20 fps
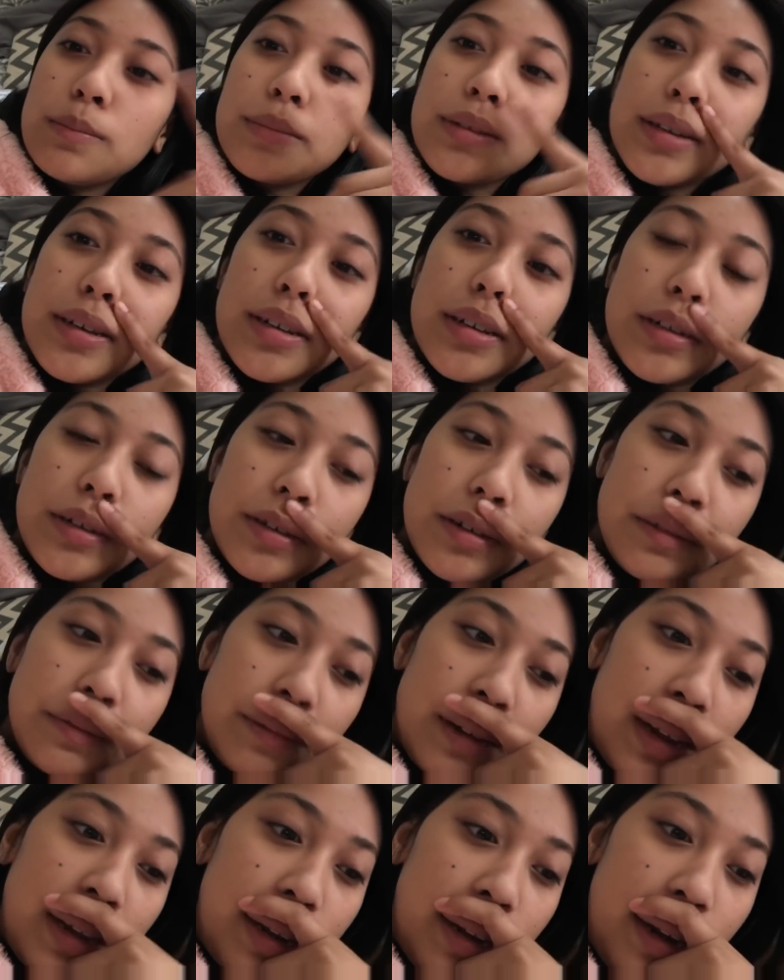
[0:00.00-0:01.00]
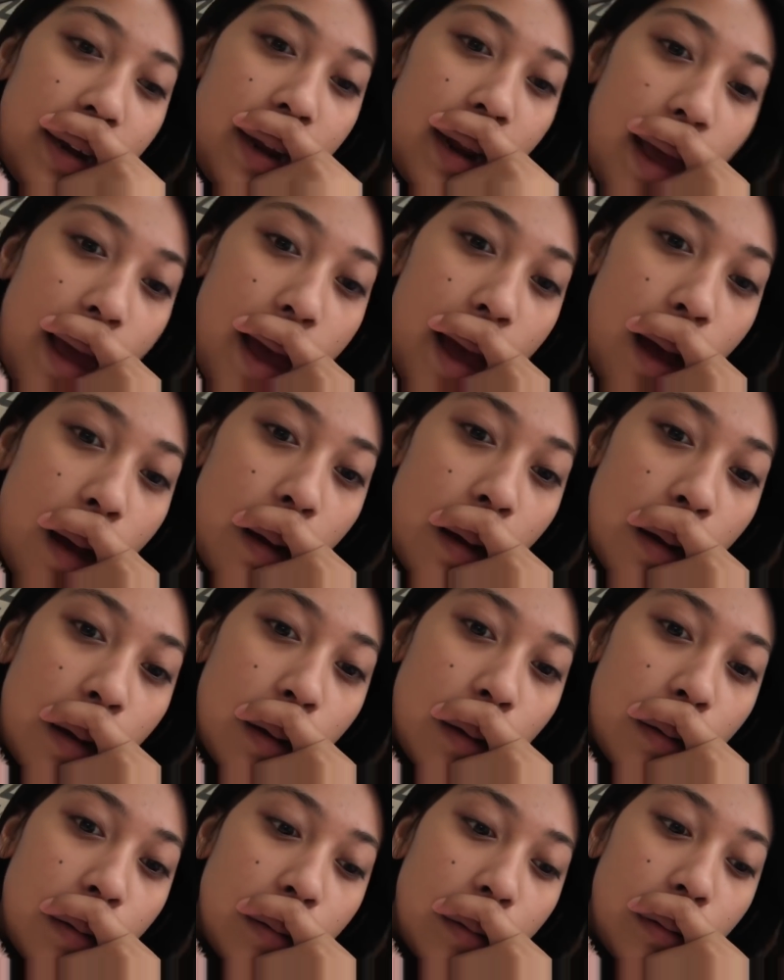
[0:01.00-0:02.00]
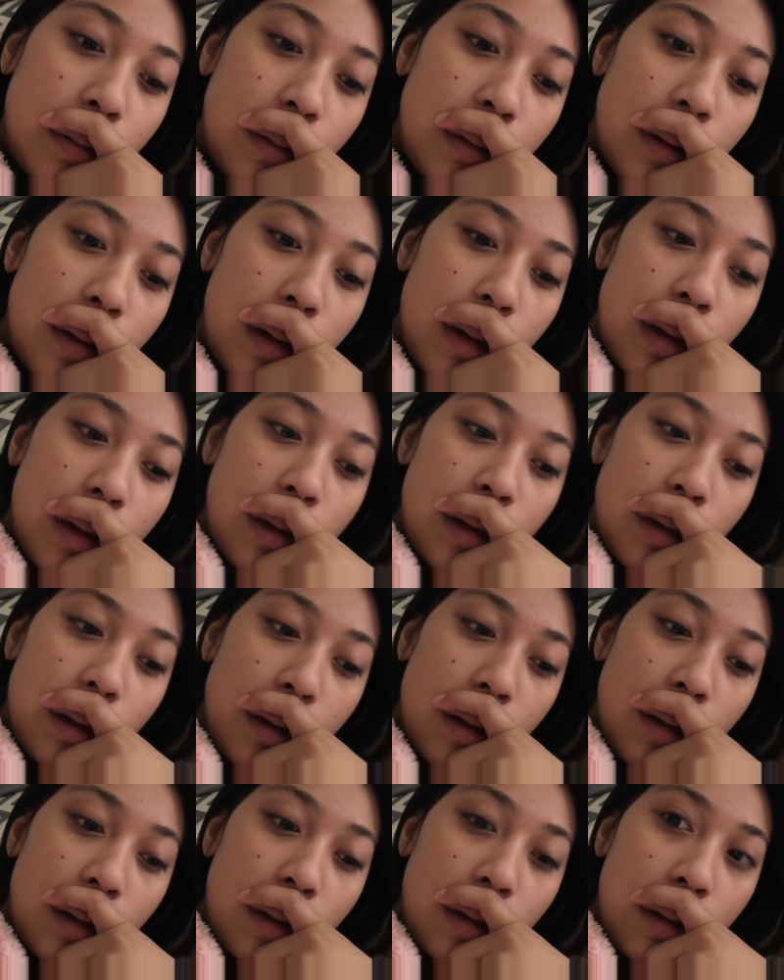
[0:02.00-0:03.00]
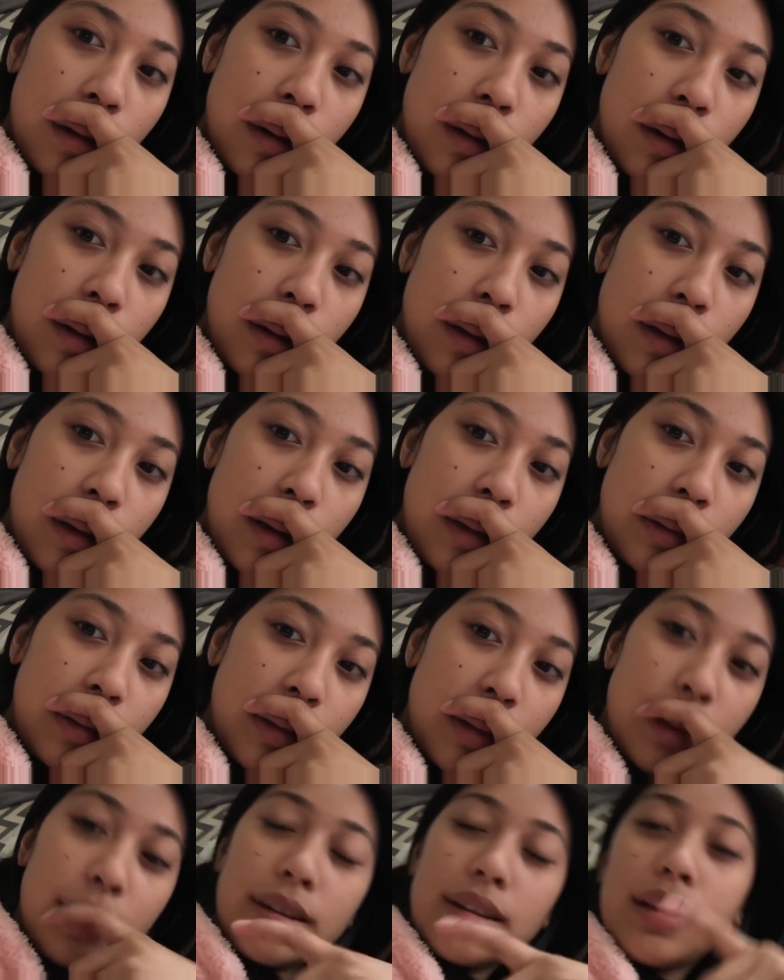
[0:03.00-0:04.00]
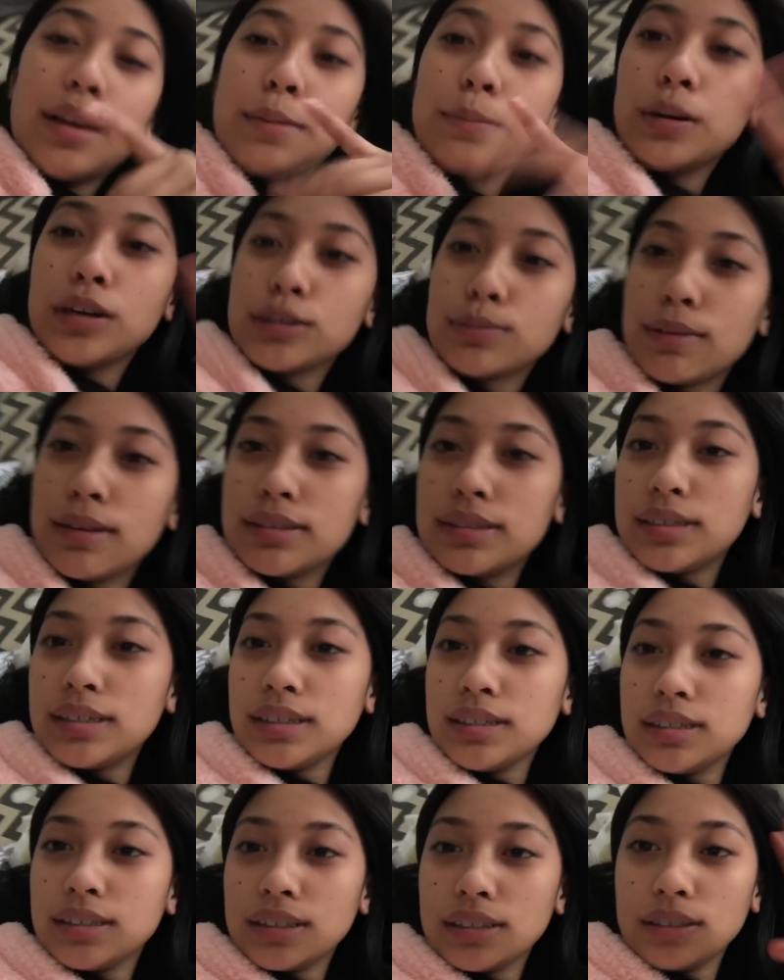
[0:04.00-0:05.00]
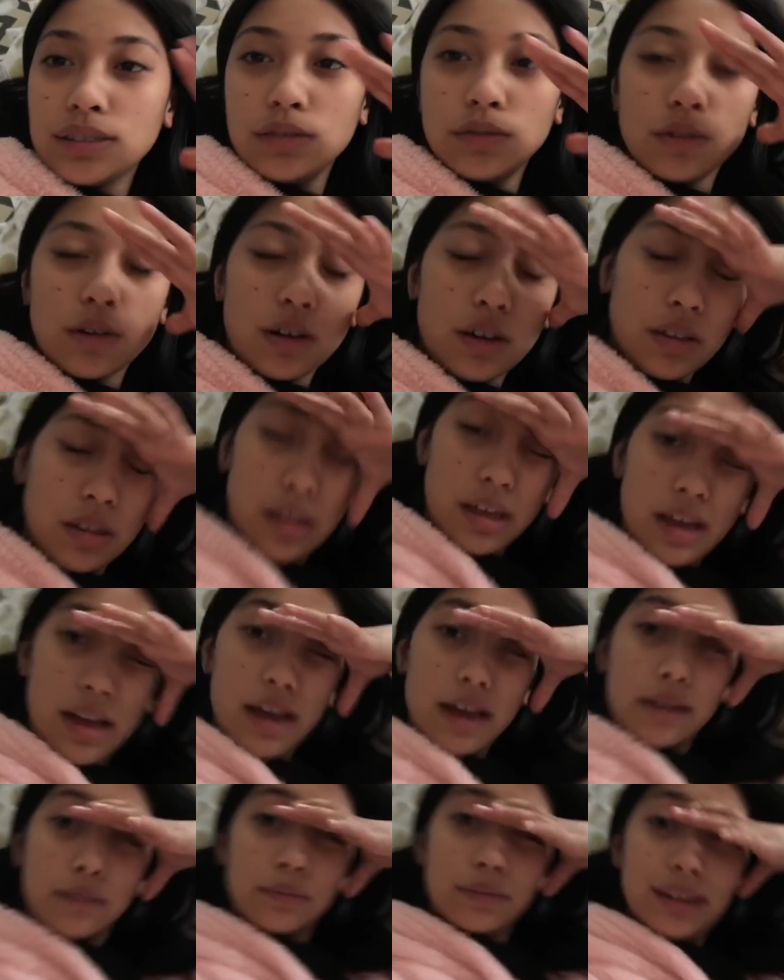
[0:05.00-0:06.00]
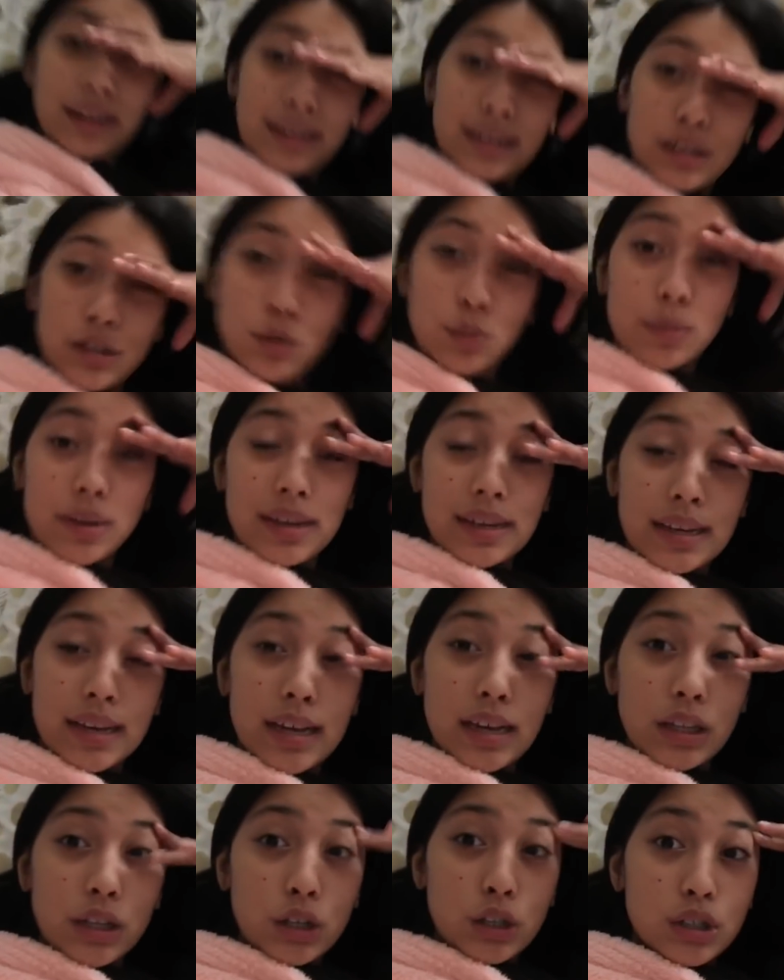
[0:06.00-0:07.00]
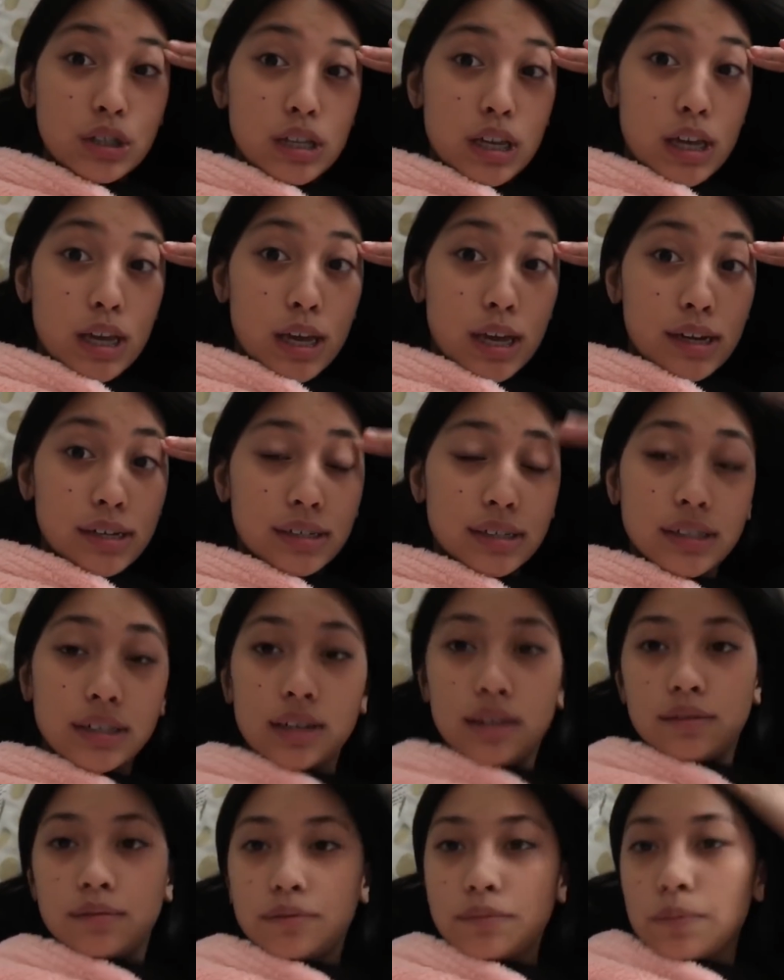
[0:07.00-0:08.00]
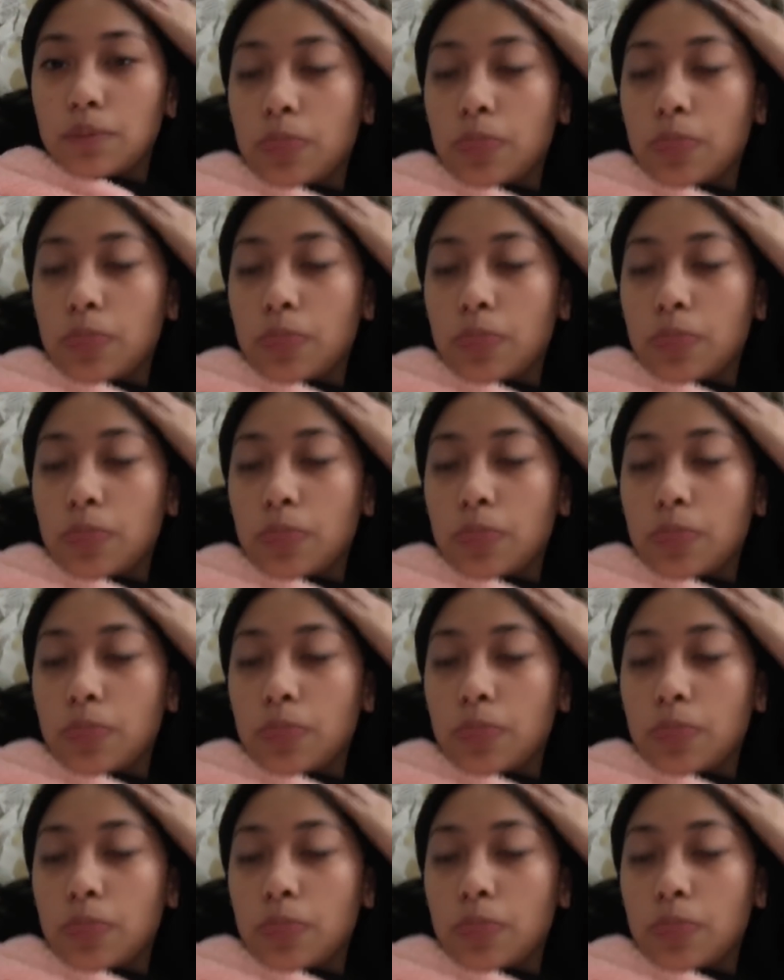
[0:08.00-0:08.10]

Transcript: gonna do it right now, and then like brush my teeth and do all that when I do my other skincare stuff.